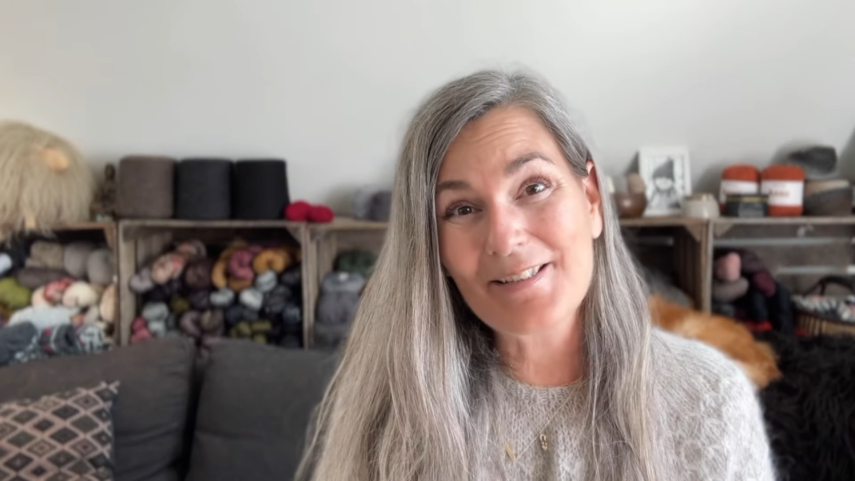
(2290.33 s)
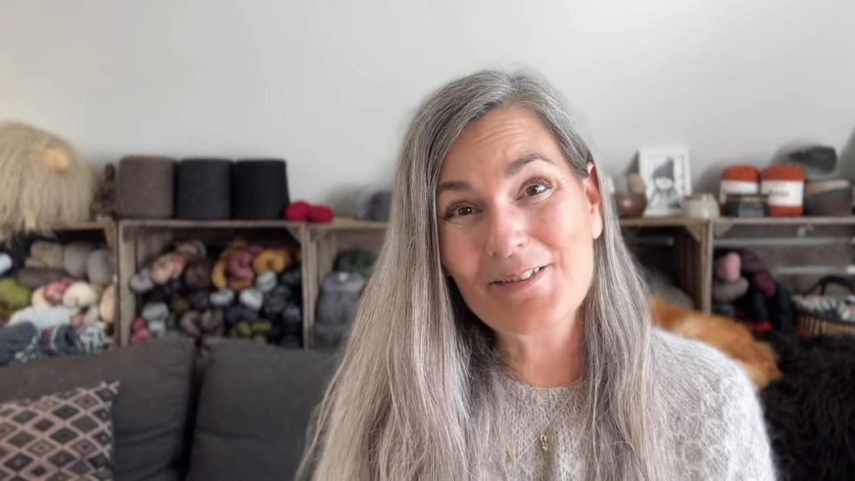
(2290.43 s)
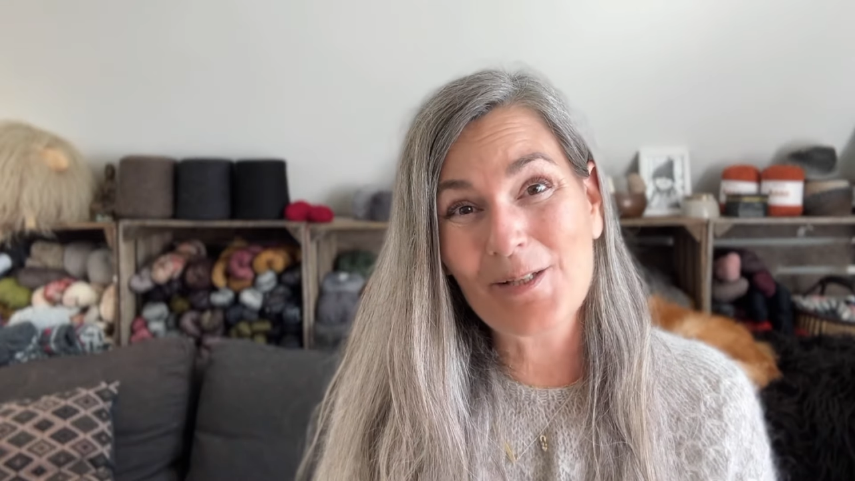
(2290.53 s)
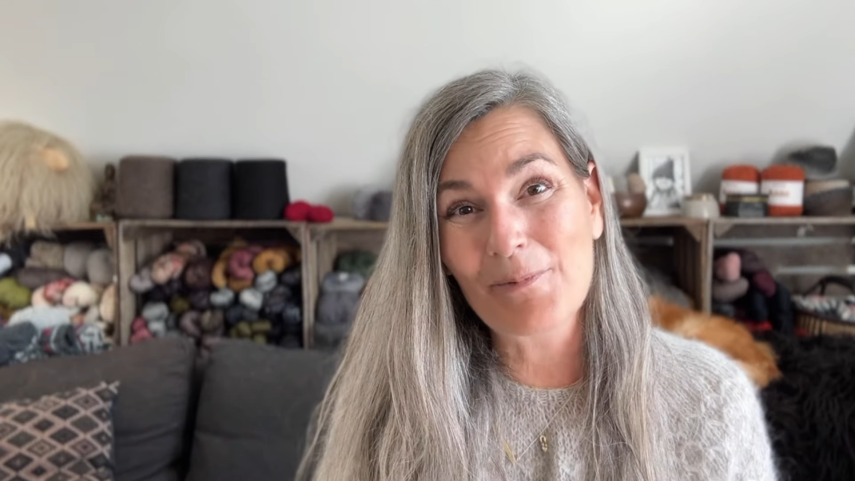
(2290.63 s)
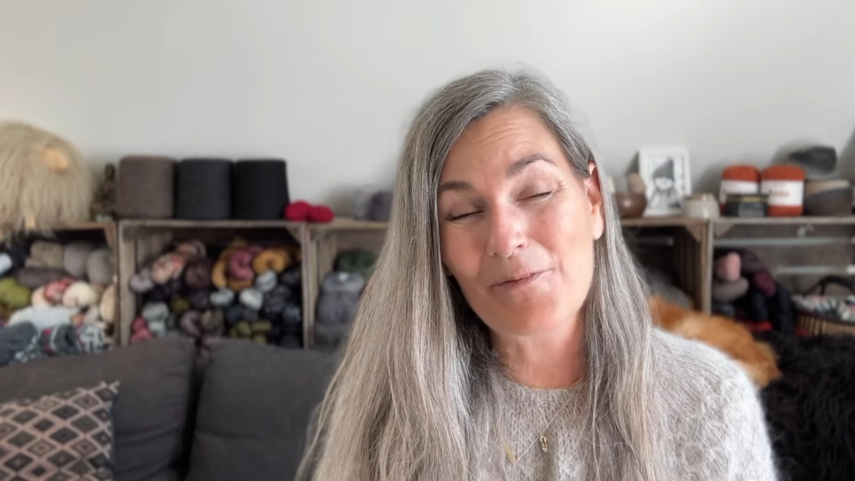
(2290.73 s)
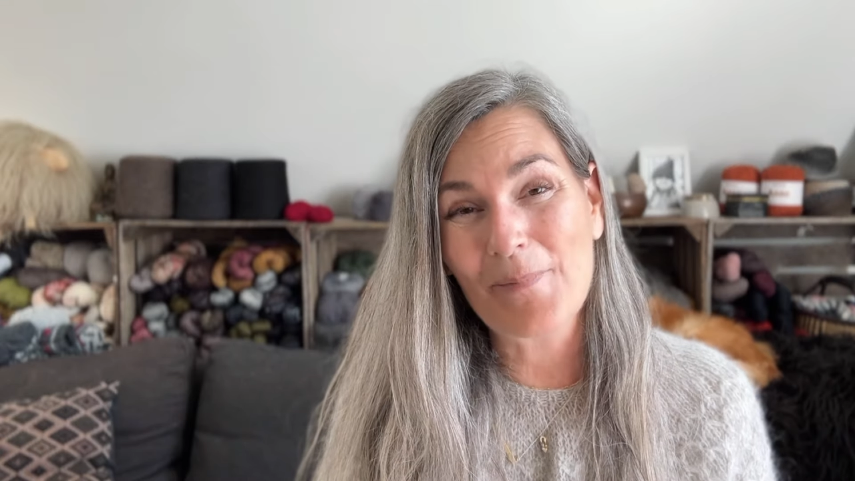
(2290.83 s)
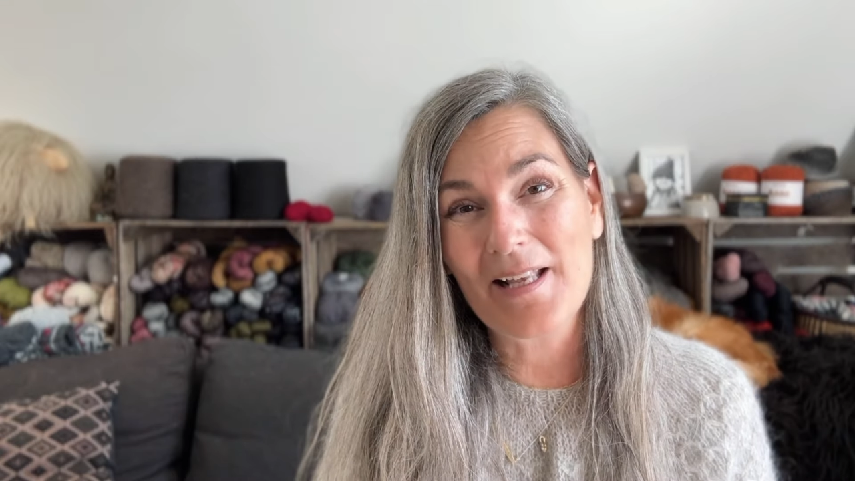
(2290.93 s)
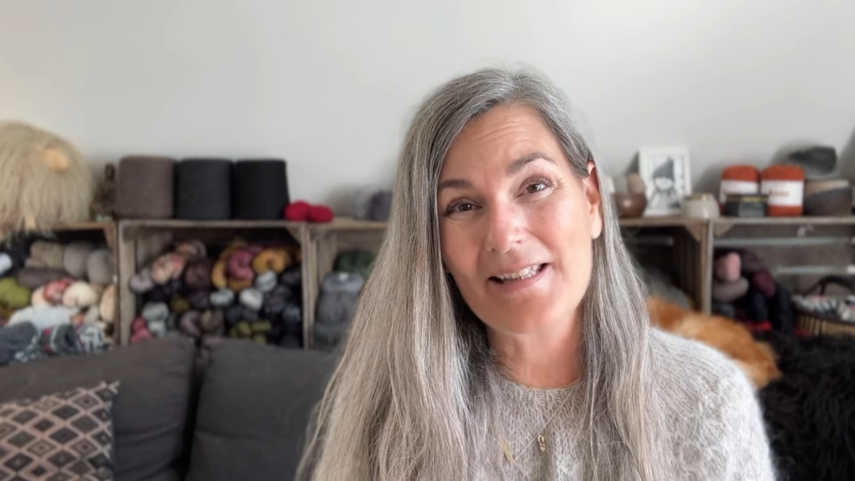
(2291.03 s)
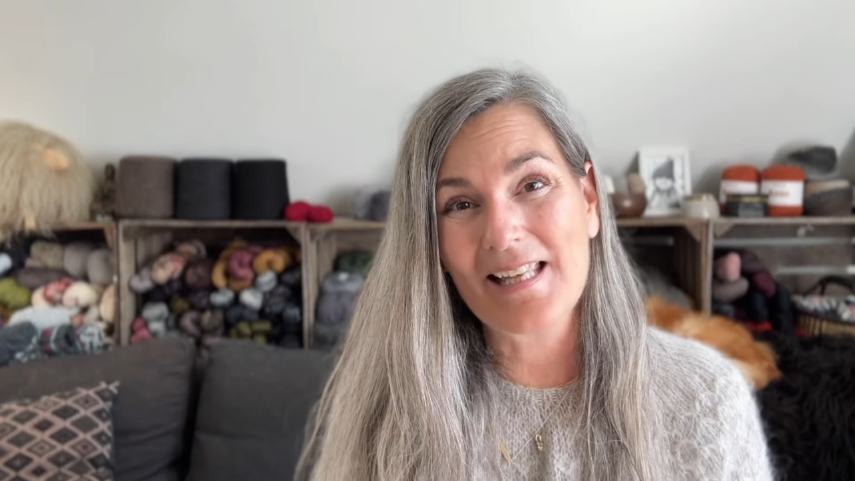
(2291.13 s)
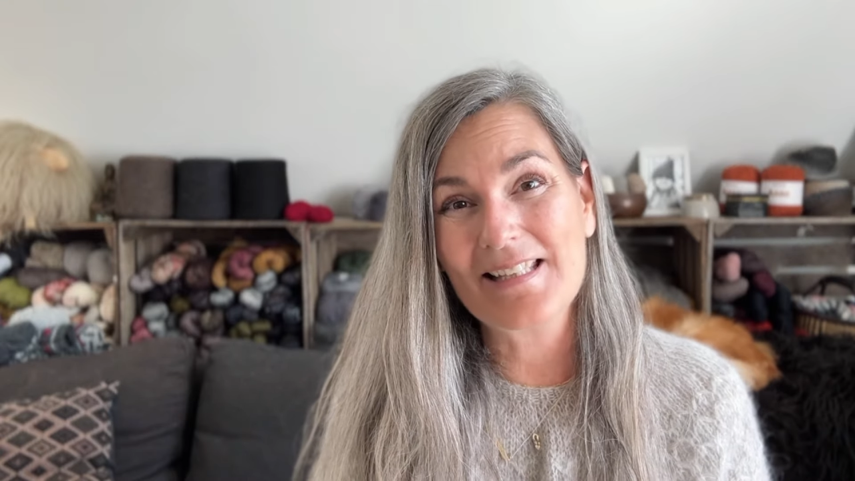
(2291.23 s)
some of my
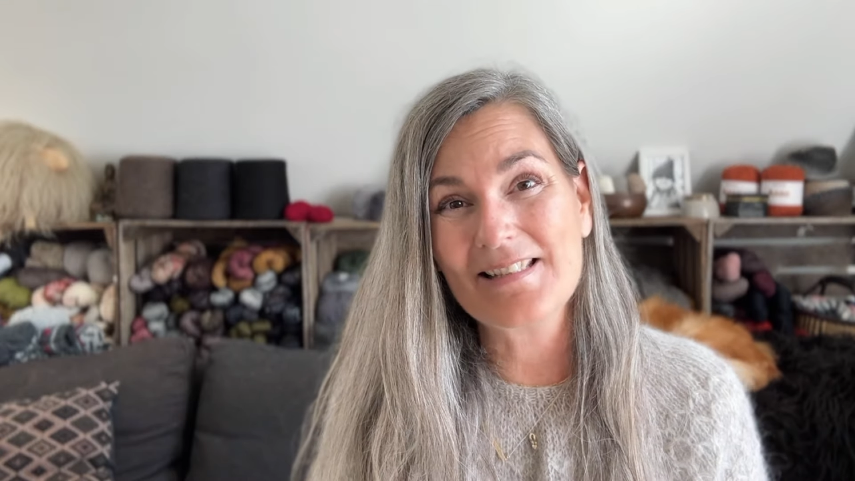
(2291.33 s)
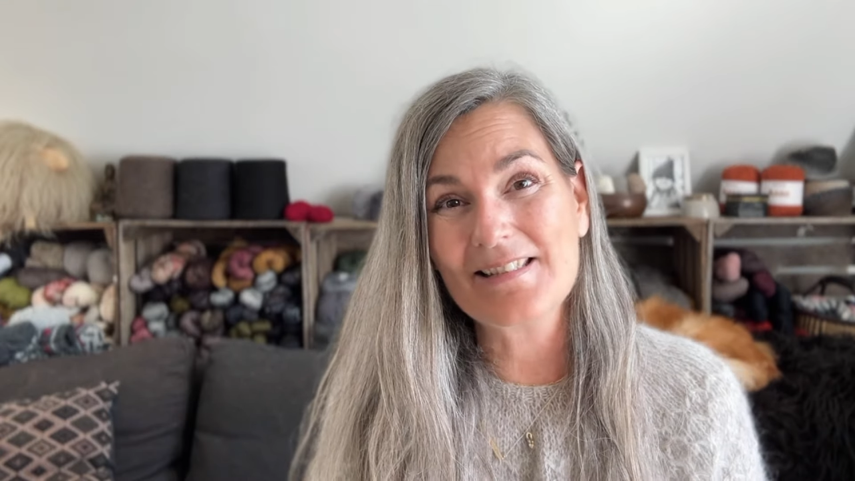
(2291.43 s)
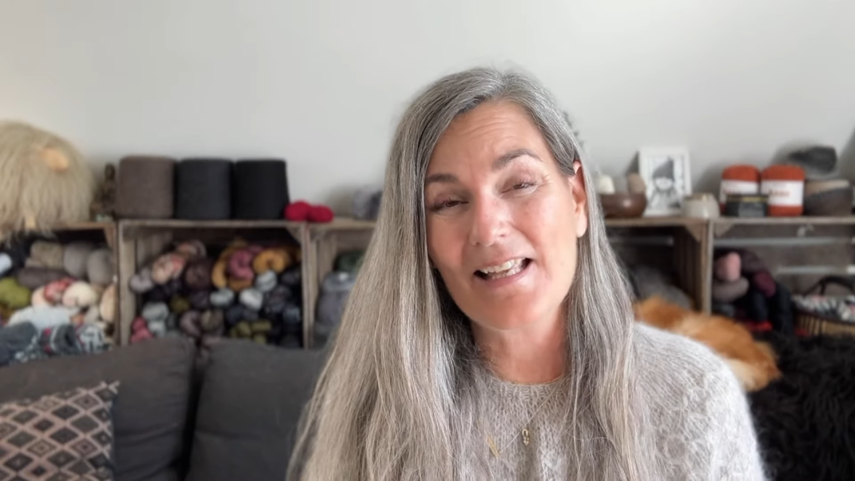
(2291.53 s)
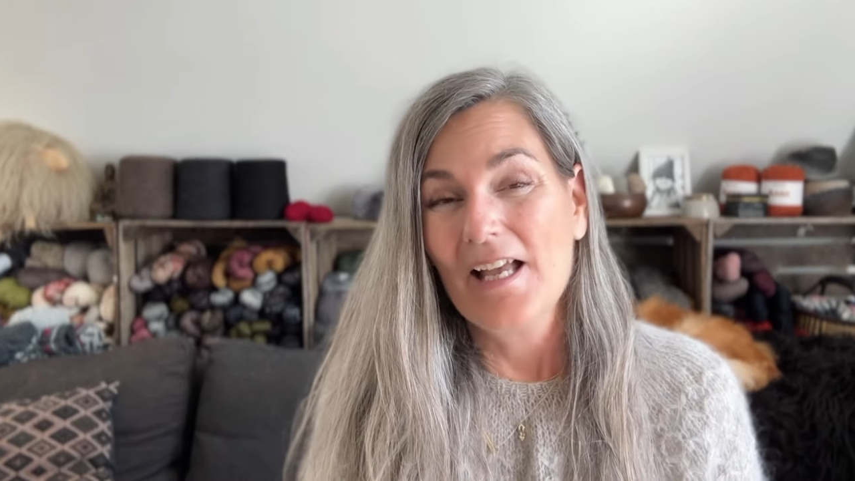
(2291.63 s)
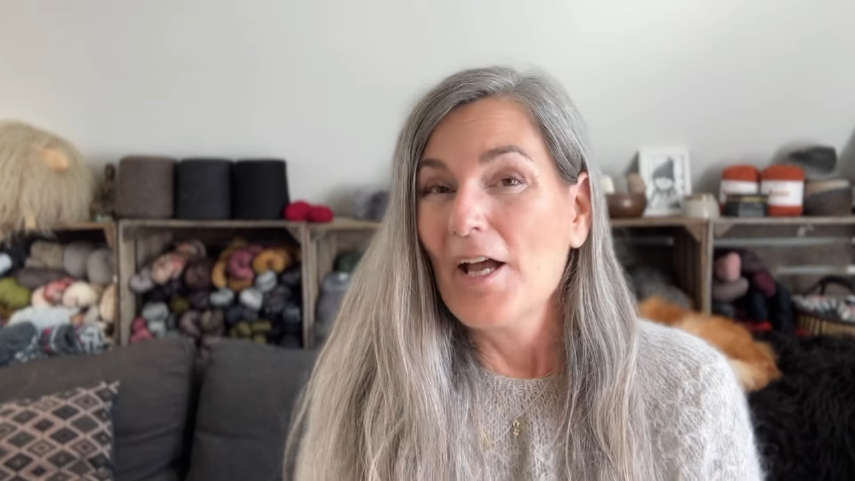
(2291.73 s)
things